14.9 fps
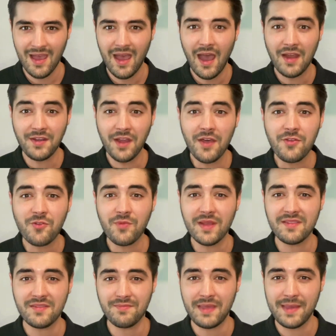Another
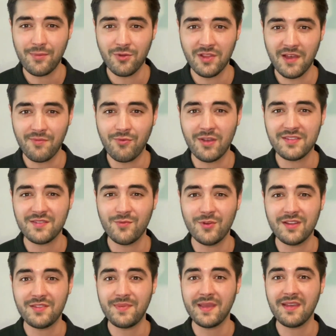reason people love
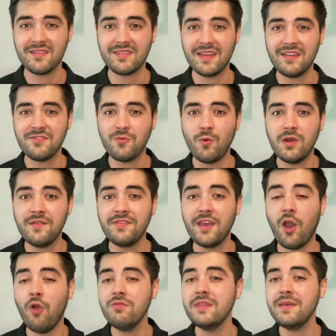Prestonwood is because it is one of
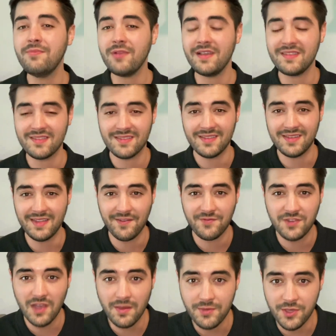the only places in
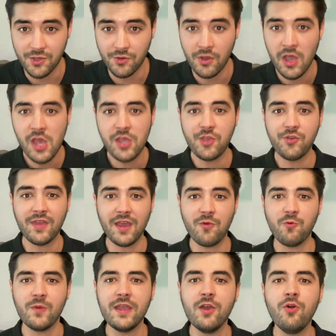DFW you
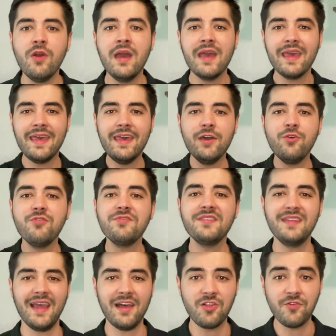get real hills
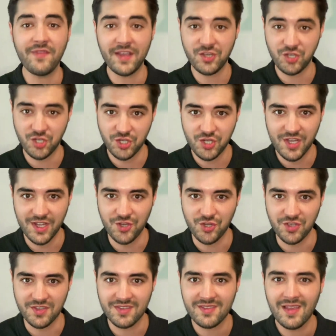and elevation
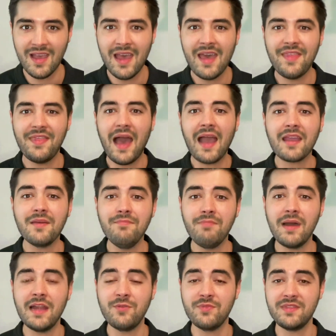changes. That,
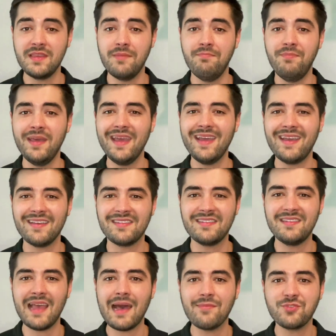combined with the big
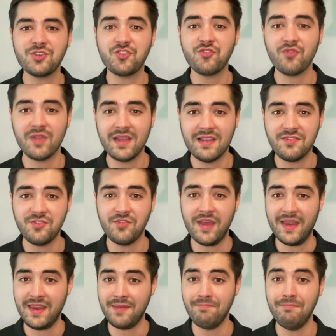established trees you
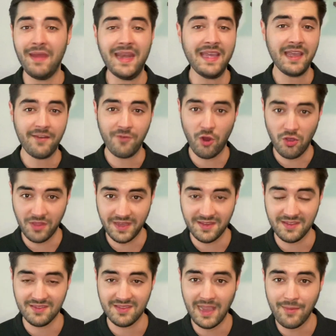get in many of
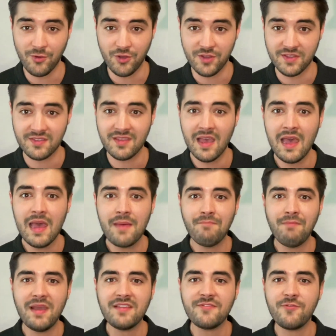Arlington's neighborhoods,
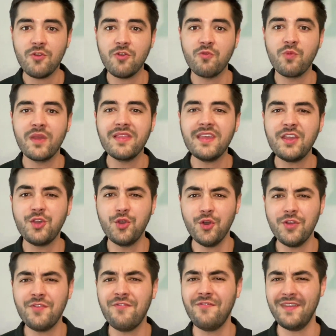makes for a really
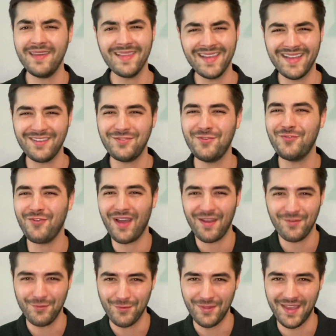good feeling as you
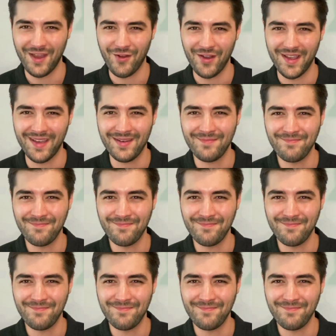drive through the area.